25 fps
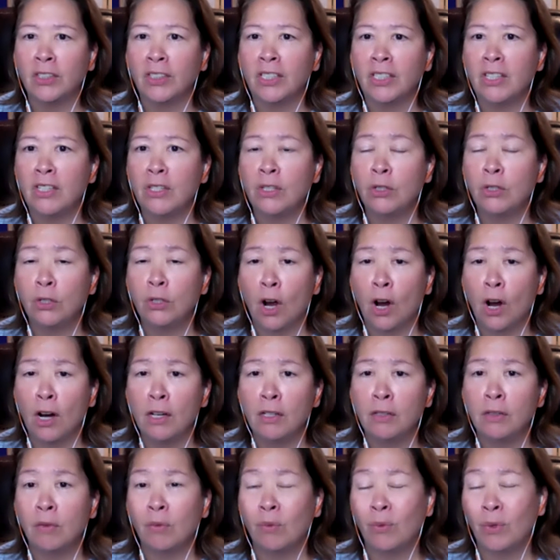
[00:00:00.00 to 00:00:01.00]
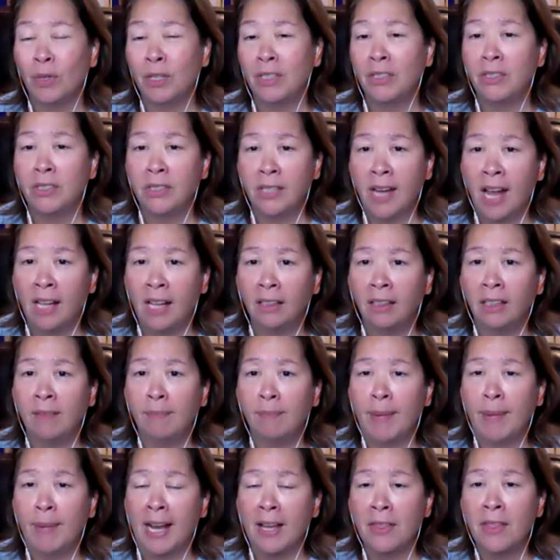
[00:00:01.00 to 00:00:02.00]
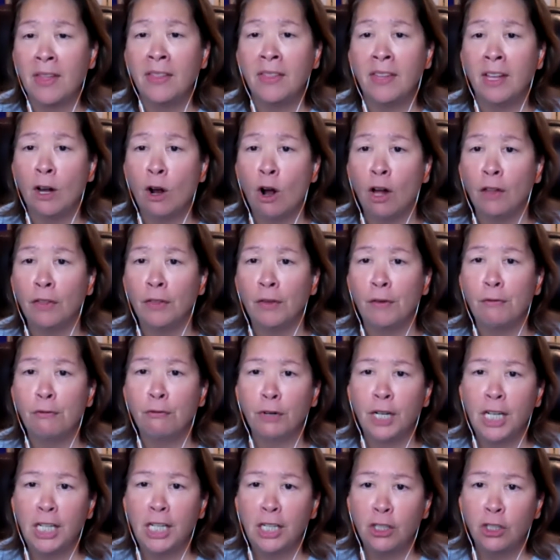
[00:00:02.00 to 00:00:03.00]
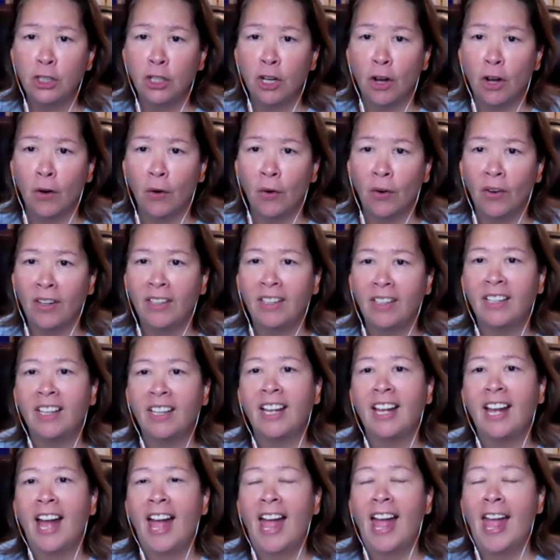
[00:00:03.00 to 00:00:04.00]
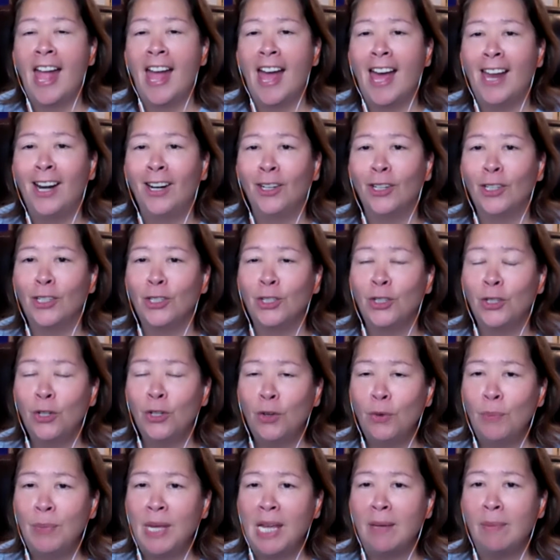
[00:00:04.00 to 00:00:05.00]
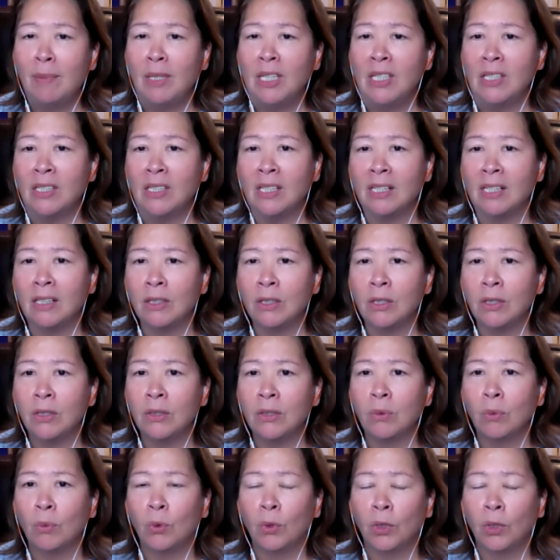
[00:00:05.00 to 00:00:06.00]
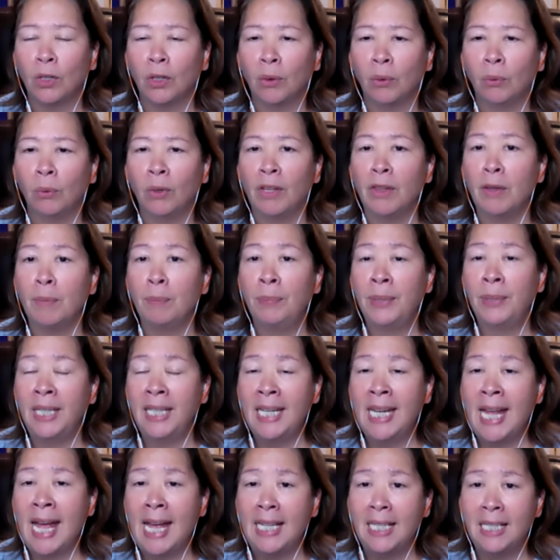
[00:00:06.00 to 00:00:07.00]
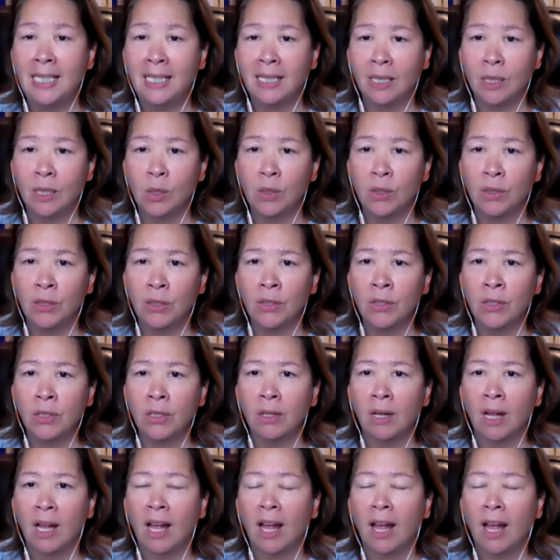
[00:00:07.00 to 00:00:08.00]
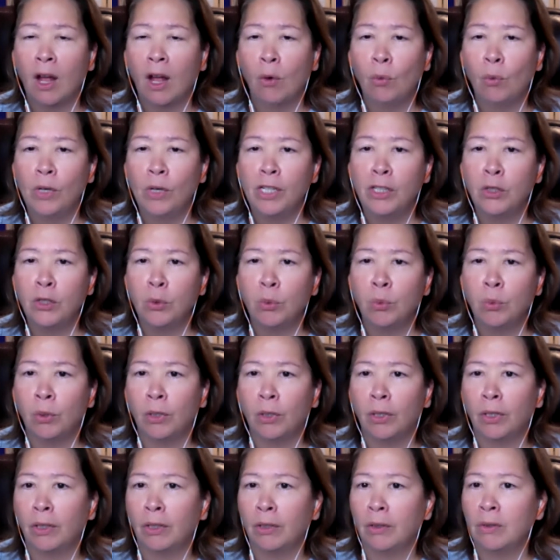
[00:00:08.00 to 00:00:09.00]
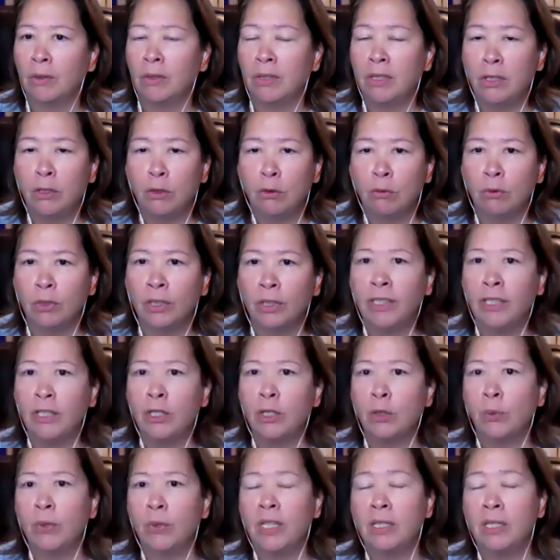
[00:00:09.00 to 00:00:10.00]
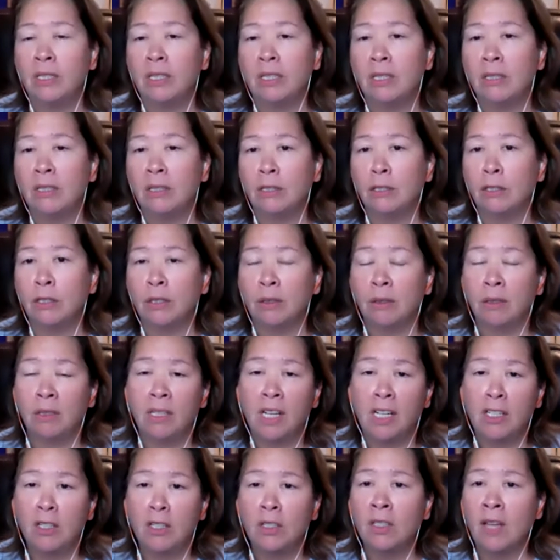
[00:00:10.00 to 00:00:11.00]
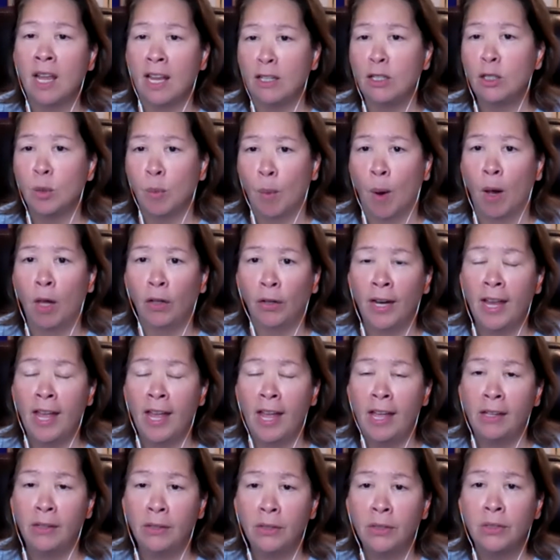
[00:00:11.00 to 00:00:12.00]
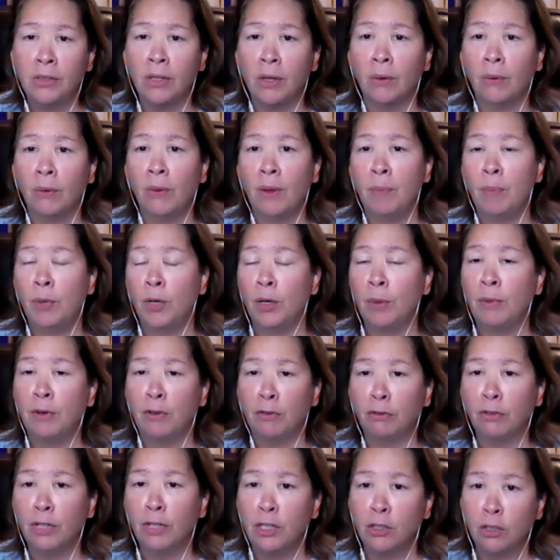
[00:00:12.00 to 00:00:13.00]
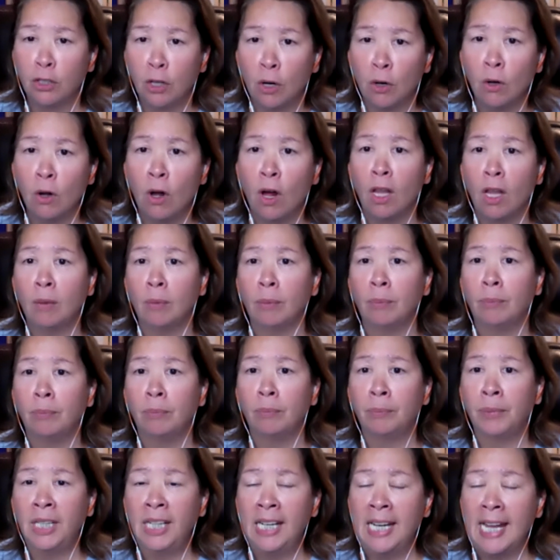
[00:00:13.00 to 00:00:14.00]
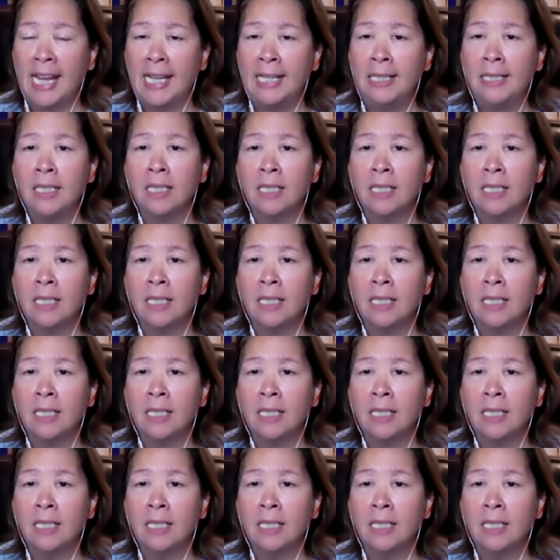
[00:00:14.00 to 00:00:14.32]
the stars of what sadly back then they called the freak show. And her two babysitters were, hmm. well, the Pinhead sisters, which were these really sweet wow. sisters and they just had smaller heads. So they put them in a freak show and call them pinheads.